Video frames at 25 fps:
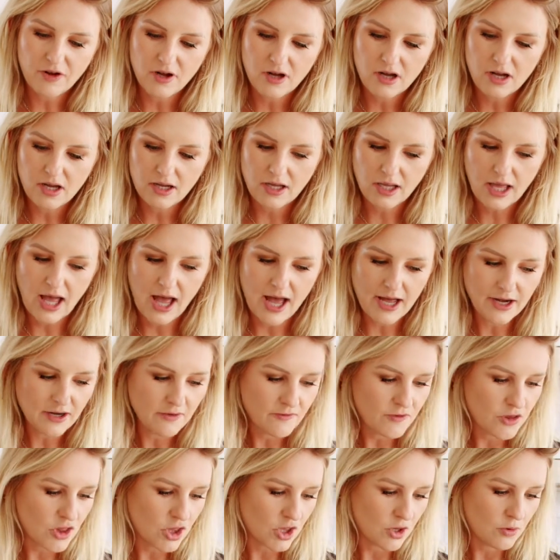got a can
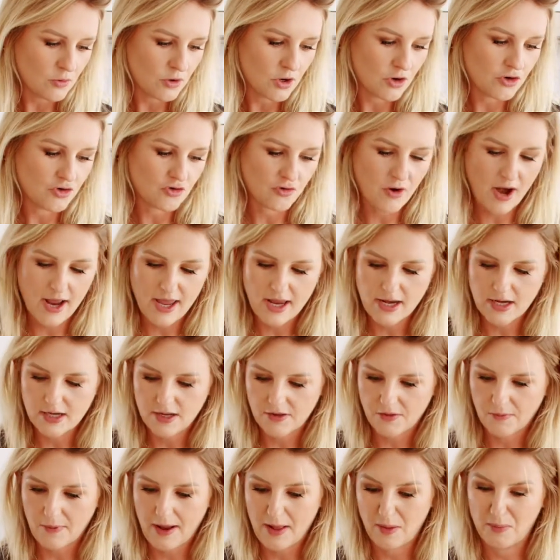of tuna drained
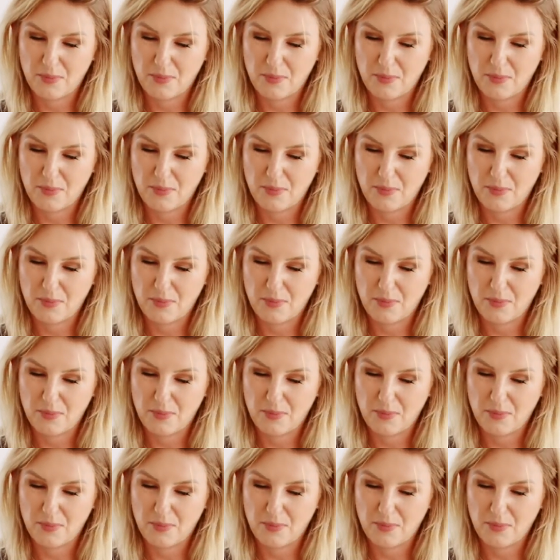as well,